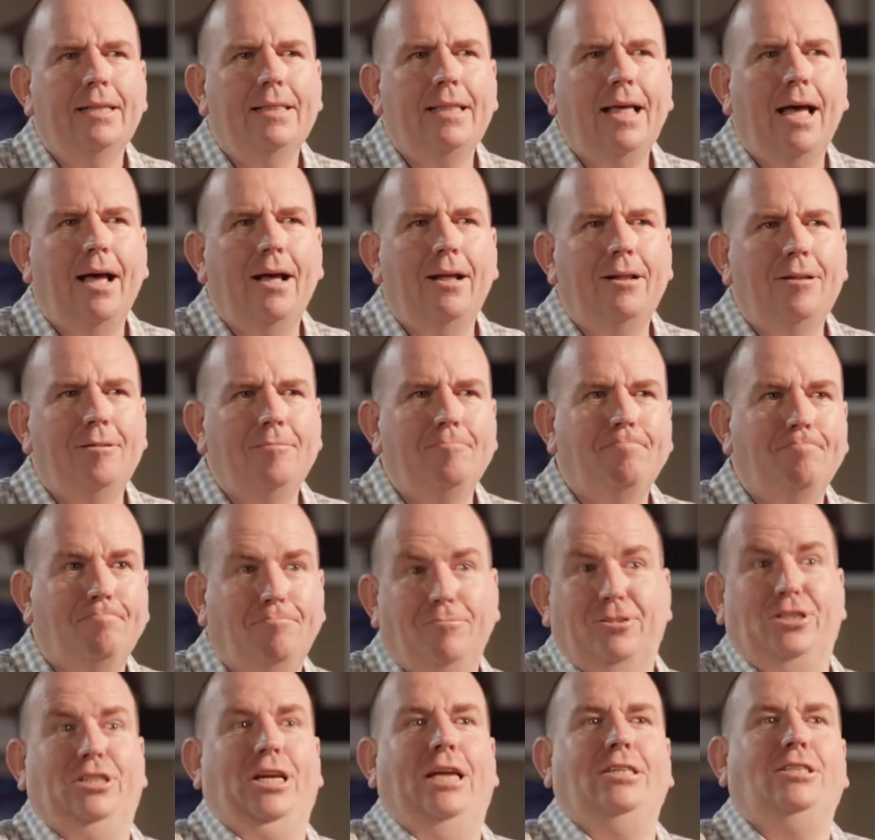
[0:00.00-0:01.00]
They'll
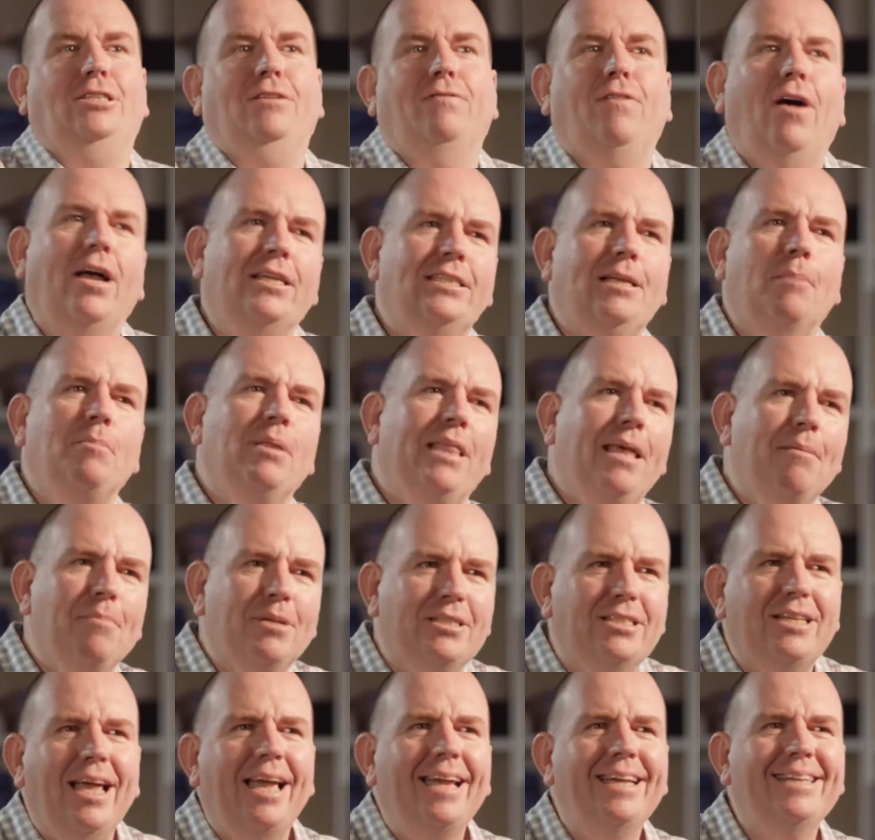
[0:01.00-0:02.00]
justify some of their
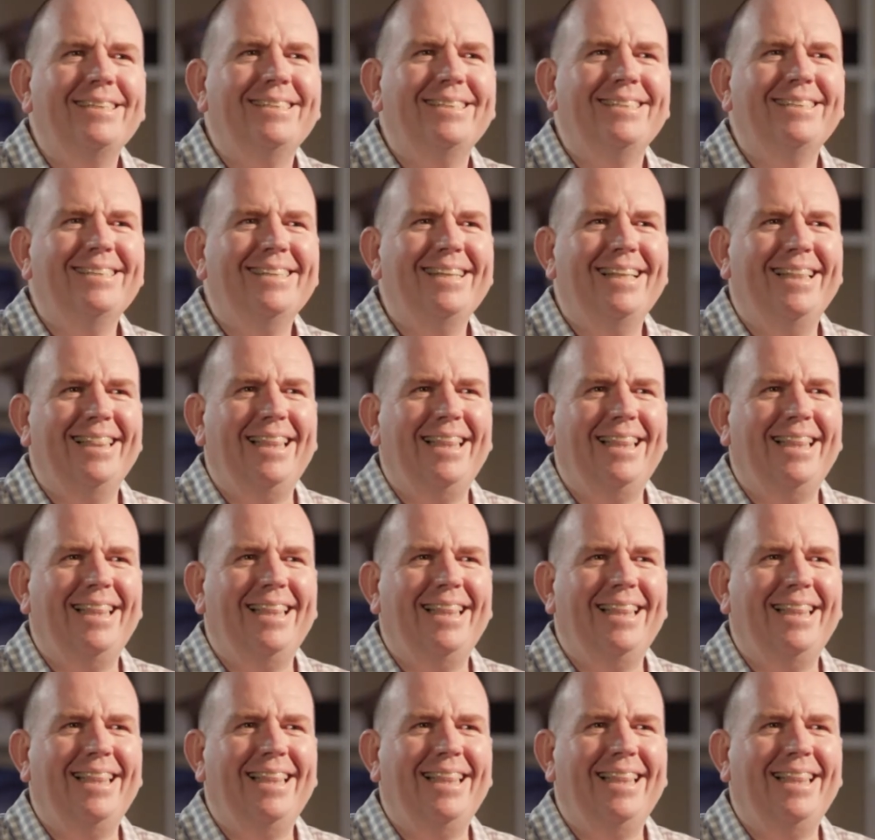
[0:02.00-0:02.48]
mistakes.